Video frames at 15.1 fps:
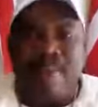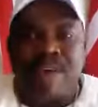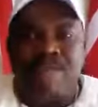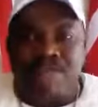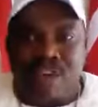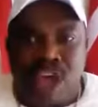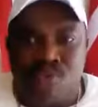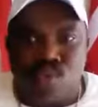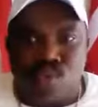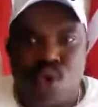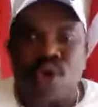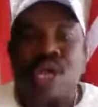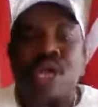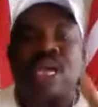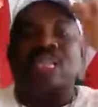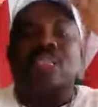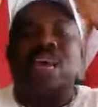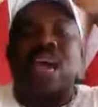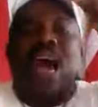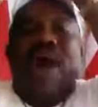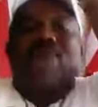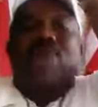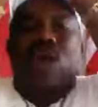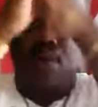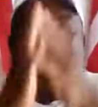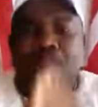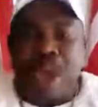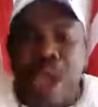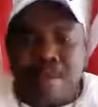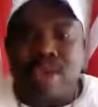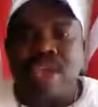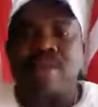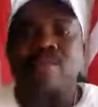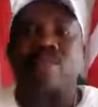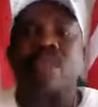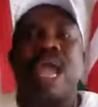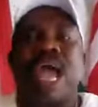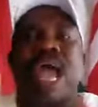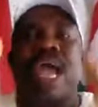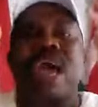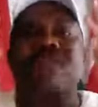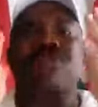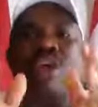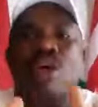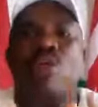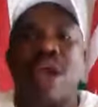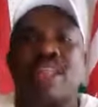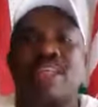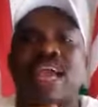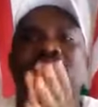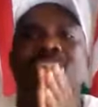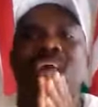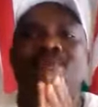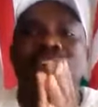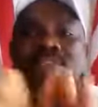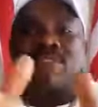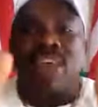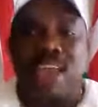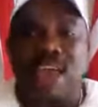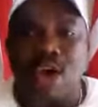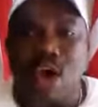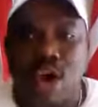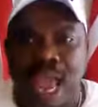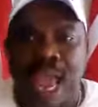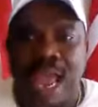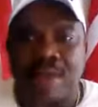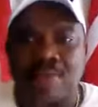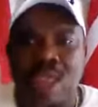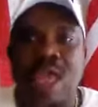by Facebook. They have not paid me. I am still waiting. I never said it online.